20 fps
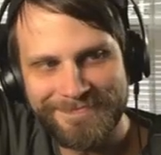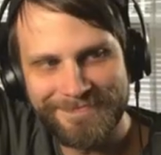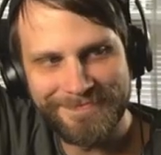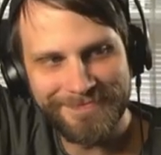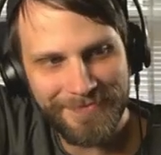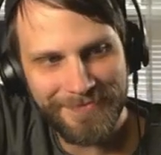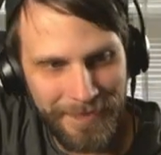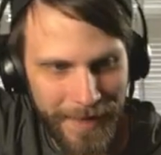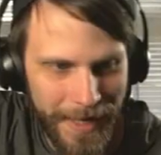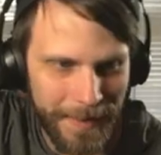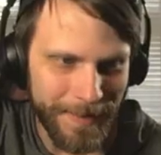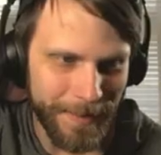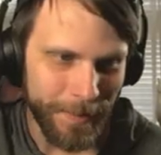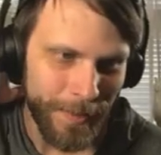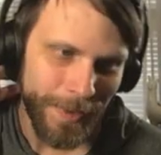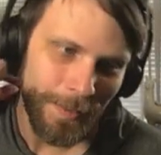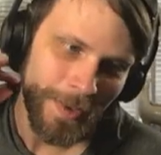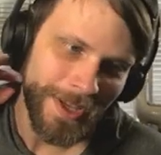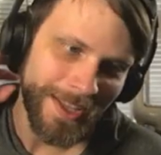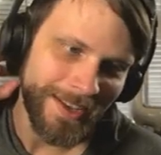Maybe
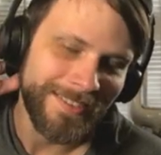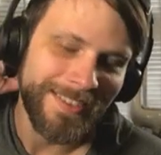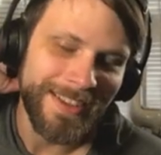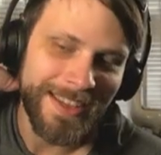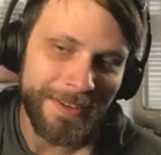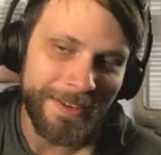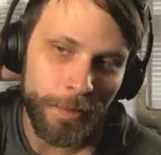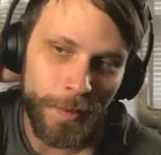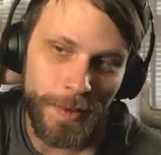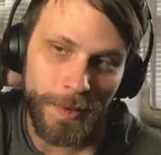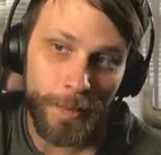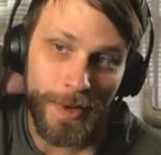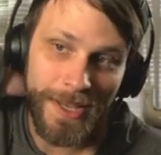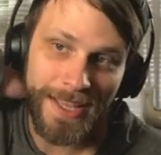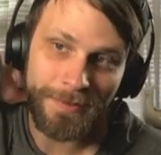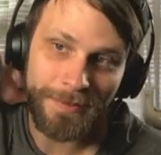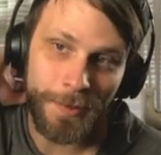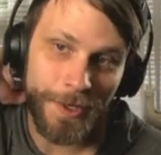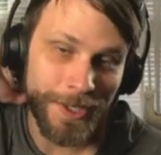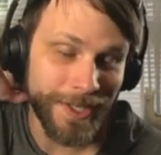we win. If we
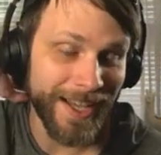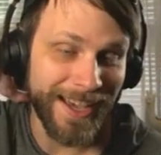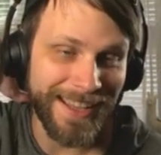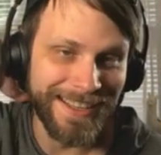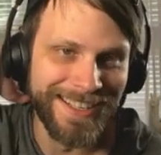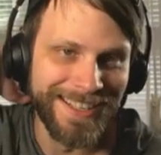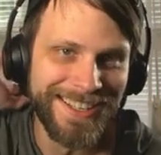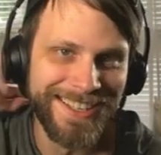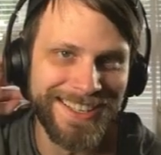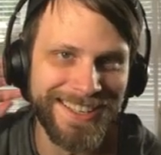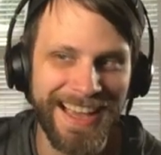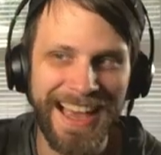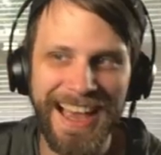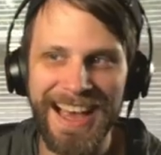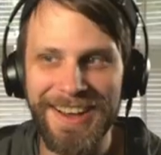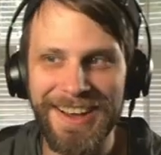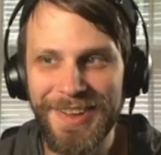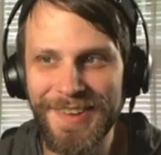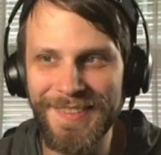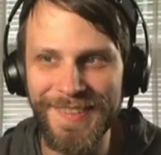win, we're done.
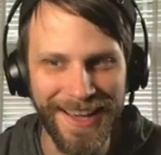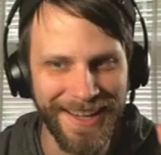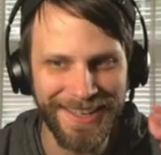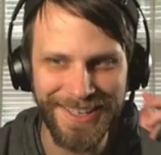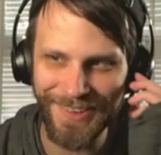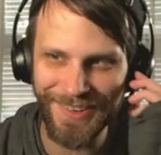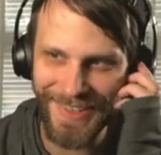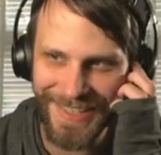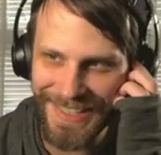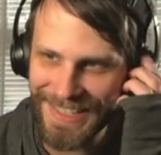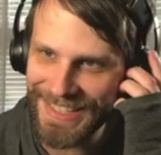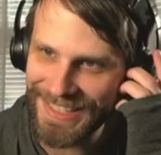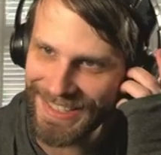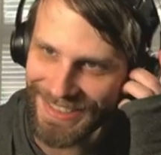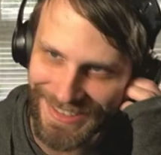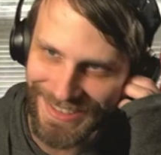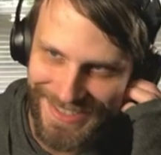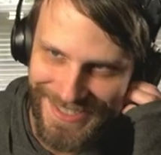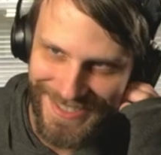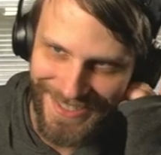I'm not going
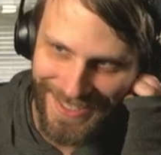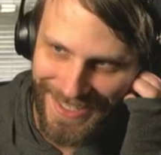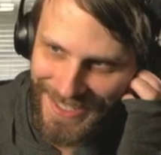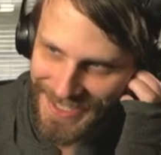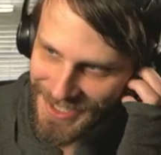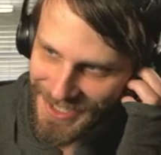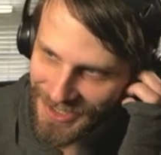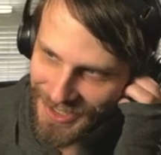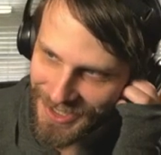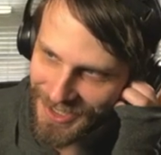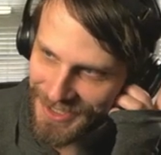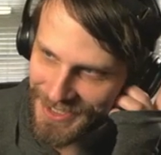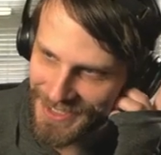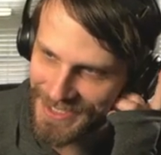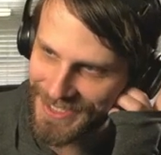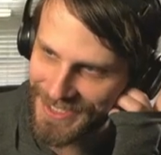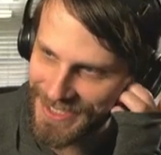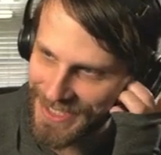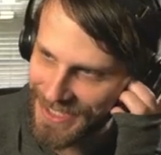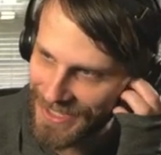again. These lands are
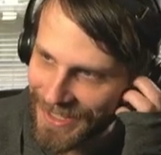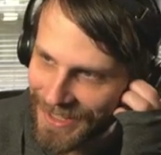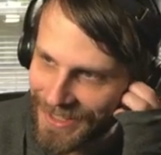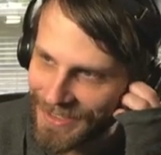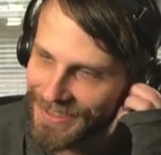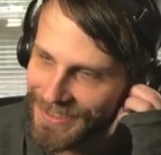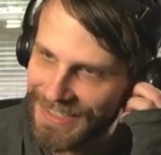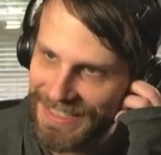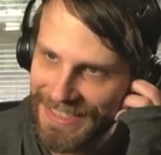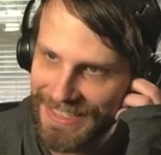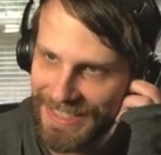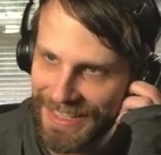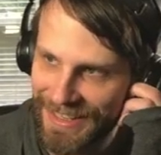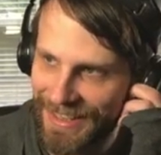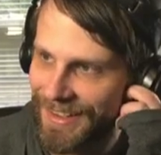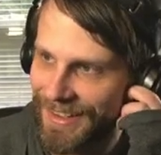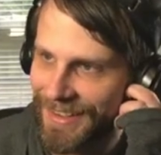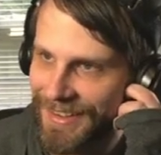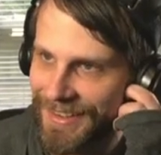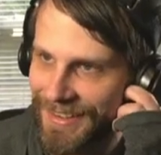cursed today.
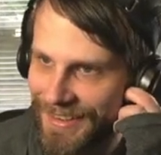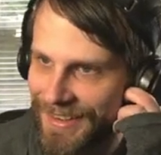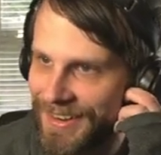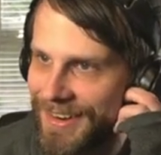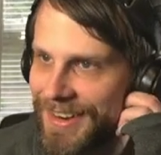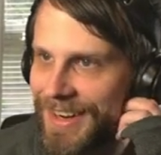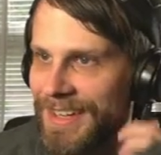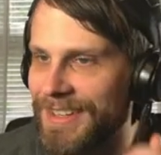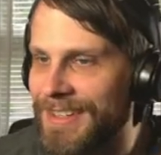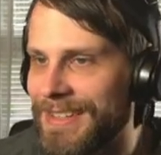All right.